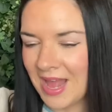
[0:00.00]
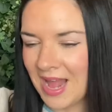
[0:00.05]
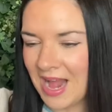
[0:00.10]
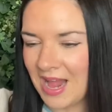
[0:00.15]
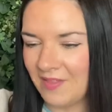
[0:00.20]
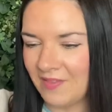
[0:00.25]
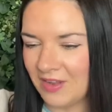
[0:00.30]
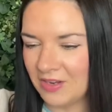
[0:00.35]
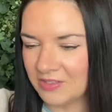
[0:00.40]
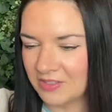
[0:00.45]

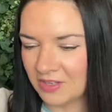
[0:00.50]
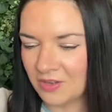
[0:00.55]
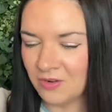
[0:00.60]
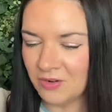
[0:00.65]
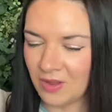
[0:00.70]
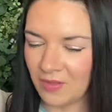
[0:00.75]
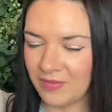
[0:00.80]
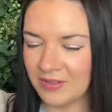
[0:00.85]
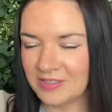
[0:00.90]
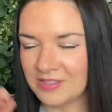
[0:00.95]
and then I was like, oh,
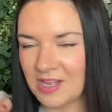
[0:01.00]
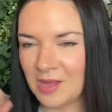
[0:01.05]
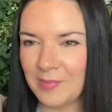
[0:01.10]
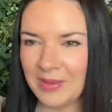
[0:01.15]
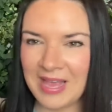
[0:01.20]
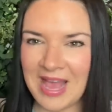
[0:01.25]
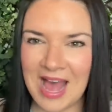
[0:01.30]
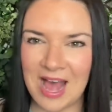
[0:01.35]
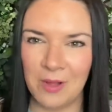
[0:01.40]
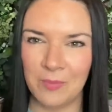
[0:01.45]
nothing's
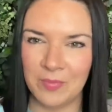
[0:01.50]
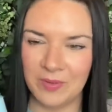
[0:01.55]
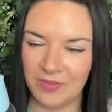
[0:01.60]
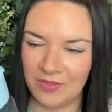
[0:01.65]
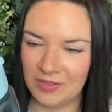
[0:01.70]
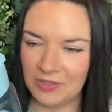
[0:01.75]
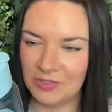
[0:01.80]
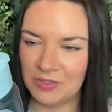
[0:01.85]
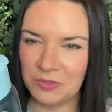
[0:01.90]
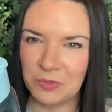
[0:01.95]
coming out, but
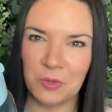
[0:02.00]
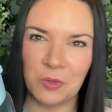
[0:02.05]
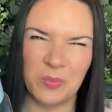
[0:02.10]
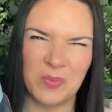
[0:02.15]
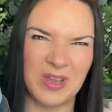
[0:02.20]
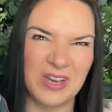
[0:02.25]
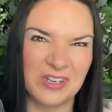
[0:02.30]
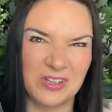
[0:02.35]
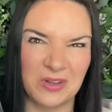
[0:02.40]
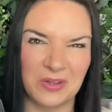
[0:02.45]
the straw
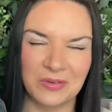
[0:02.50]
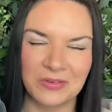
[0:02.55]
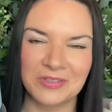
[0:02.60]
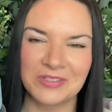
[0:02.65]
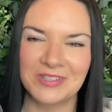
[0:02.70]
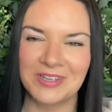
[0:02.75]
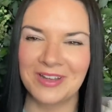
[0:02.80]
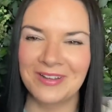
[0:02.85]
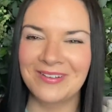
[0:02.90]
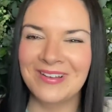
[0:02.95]
bit had gone,
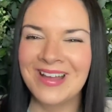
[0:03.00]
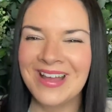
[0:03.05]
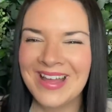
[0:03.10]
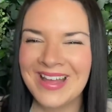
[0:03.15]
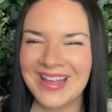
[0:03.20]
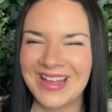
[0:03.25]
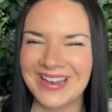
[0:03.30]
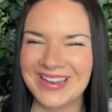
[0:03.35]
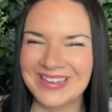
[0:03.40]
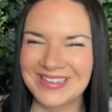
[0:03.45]
so
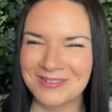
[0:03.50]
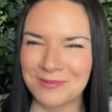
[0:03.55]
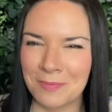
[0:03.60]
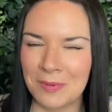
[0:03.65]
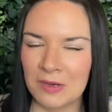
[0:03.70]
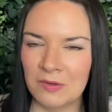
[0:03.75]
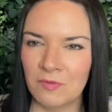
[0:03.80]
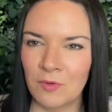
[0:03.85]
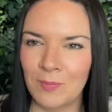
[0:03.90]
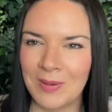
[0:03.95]
I need to
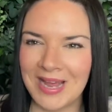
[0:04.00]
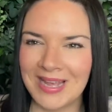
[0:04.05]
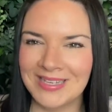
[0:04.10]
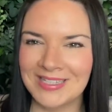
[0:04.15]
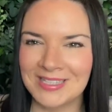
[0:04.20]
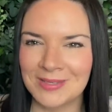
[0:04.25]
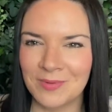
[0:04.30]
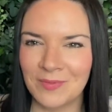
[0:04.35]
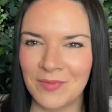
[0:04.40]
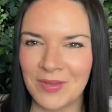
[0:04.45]
probably replace
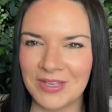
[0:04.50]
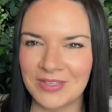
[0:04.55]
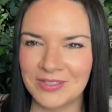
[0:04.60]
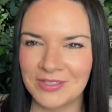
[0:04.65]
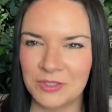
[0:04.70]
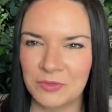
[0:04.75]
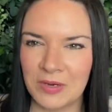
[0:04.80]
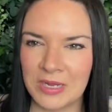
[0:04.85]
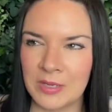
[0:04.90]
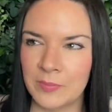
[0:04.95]
some of his
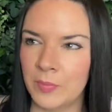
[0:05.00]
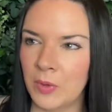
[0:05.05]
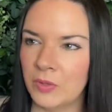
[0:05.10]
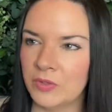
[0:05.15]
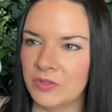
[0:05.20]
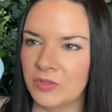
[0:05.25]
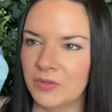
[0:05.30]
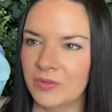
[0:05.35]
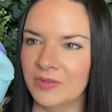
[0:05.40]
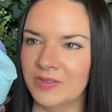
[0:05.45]
drink
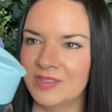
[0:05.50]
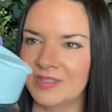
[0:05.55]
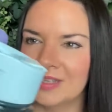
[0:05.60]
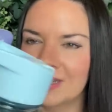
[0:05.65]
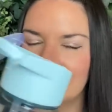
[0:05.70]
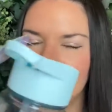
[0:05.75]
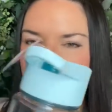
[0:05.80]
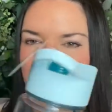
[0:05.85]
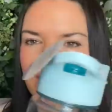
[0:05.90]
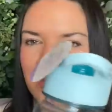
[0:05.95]
bottles.
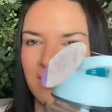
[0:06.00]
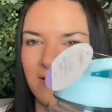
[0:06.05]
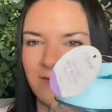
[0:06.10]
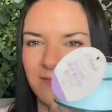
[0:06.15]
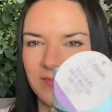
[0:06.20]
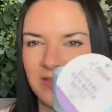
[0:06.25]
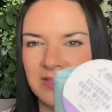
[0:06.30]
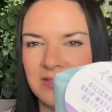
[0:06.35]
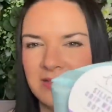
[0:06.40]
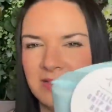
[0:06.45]
So
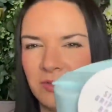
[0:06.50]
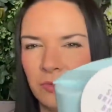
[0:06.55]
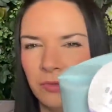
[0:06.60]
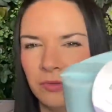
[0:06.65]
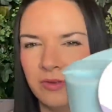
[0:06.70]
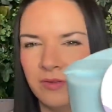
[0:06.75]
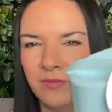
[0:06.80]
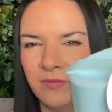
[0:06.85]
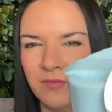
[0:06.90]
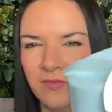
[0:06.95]
this is
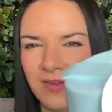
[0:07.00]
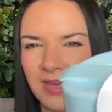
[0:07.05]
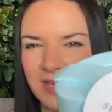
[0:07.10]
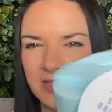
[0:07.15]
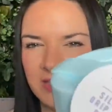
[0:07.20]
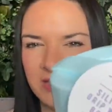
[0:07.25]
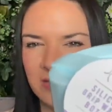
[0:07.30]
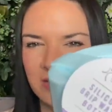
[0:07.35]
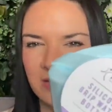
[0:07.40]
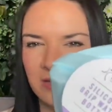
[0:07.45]
called
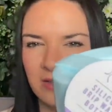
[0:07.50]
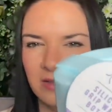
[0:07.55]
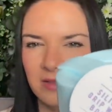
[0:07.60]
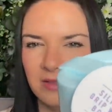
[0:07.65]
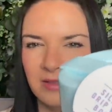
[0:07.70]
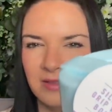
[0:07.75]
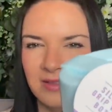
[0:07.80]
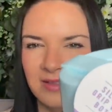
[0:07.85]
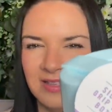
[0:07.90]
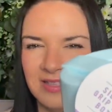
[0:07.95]

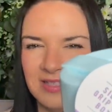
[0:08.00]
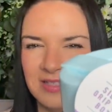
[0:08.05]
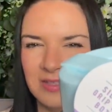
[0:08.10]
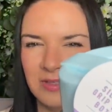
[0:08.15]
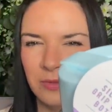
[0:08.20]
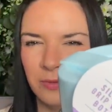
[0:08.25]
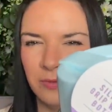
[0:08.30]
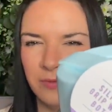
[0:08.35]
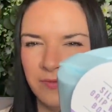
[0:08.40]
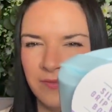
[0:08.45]

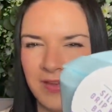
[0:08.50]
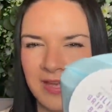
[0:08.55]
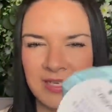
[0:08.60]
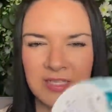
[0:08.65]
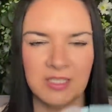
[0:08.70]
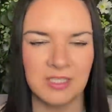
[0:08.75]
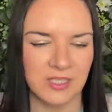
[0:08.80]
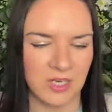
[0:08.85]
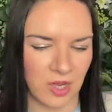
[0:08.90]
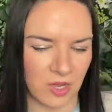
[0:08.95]
Fit
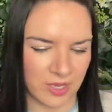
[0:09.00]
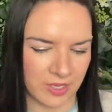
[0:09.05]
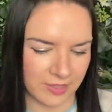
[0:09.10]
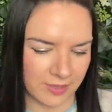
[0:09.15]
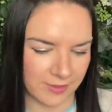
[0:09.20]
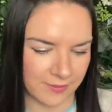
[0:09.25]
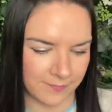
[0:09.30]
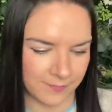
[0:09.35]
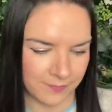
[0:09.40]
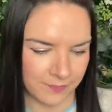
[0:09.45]

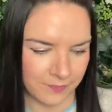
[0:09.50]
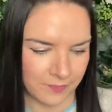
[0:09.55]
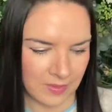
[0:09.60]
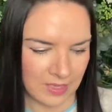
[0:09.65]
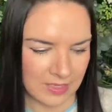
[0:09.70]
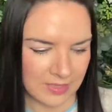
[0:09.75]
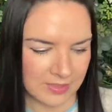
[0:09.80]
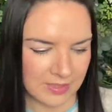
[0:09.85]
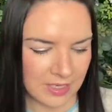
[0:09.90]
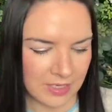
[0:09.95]
Style
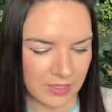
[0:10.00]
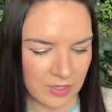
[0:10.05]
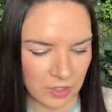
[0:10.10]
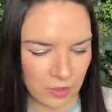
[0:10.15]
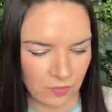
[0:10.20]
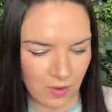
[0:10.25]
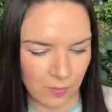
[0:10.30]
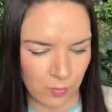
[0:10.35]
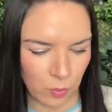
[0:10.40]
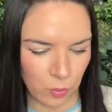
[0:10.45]
silicon
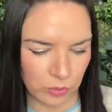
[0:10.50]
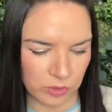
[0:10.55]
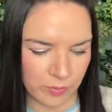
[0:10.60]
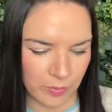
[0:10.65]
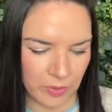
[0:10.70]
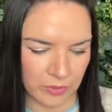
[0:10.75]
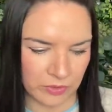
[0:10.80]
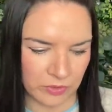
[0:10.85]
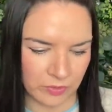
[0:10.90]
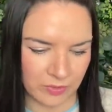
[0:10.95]
grip water
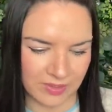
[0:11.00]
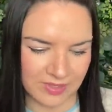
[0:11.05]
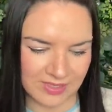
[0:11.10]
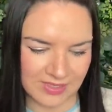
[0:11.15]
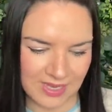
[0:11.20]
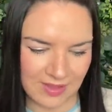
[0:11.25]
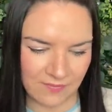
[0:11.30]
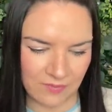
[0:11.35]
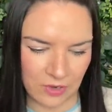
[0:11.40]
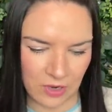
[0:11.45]
bottle,
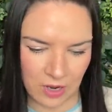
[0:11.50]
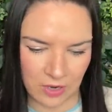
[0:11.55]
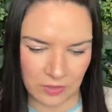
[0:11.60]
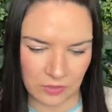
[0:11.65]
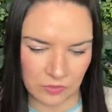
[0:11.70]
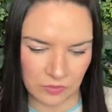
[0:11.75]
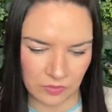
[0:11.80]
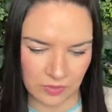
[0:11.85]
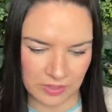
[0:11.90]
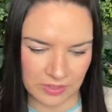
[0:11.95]

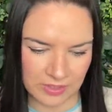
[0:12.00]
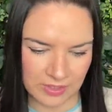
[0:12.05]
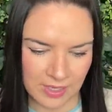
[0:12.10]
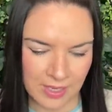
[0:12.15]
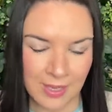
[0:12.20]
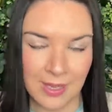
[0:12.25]
700